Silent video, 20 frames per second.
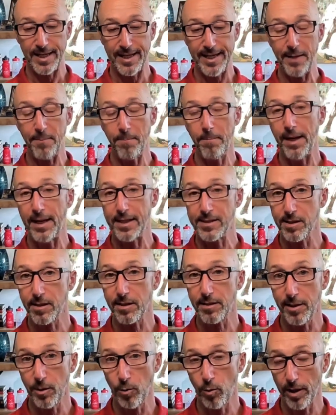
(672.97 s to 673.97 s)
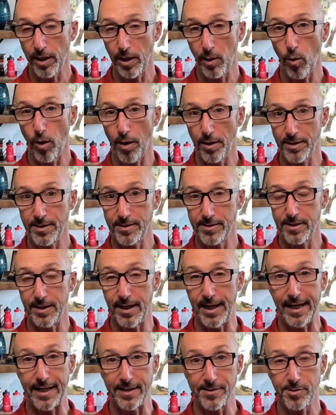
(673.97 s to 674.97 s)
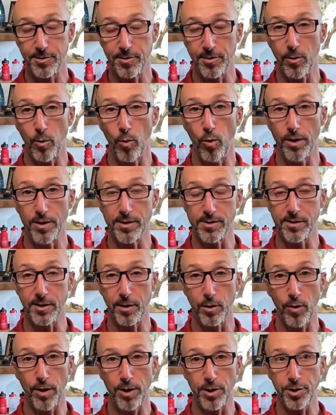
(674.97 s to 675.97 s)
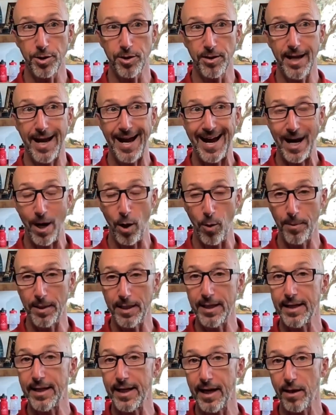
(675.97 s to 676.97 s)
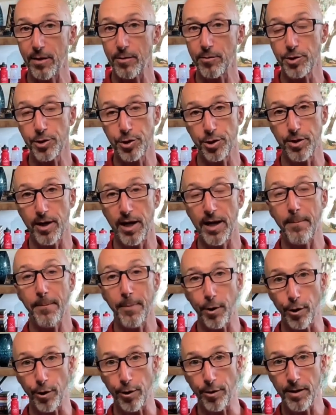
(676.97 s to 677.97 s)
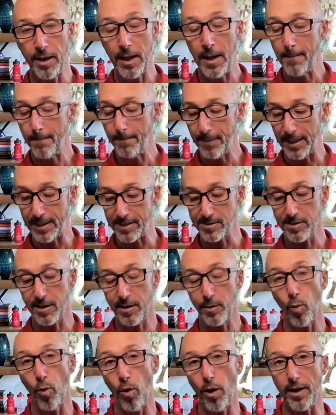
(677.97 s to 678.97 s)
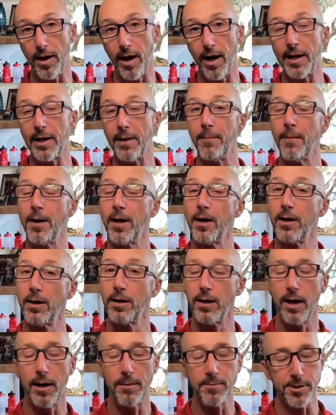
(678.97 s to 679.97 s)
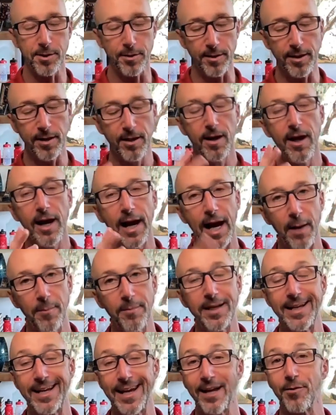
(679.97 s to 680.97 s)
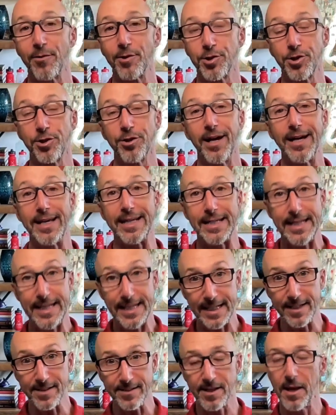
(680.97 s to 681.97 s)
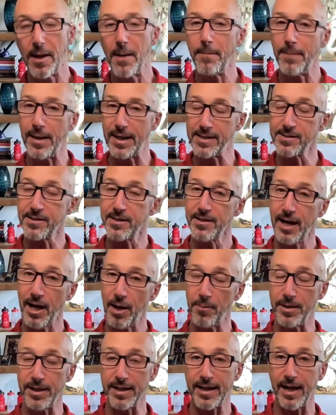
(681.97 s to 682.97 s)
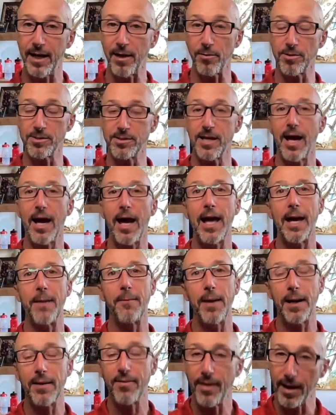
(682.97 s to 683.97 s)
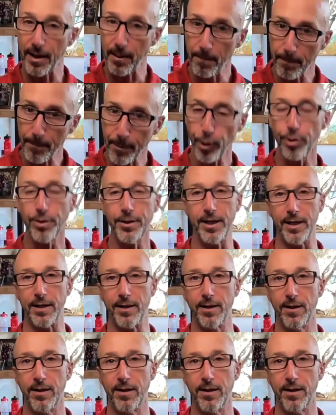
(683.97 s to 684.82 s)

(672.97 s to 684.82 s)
And basically what I wanted to answer was the question, how many calories should I burn based on what I'm sorry, how many calories should I eat based on how many calories that I'm burning?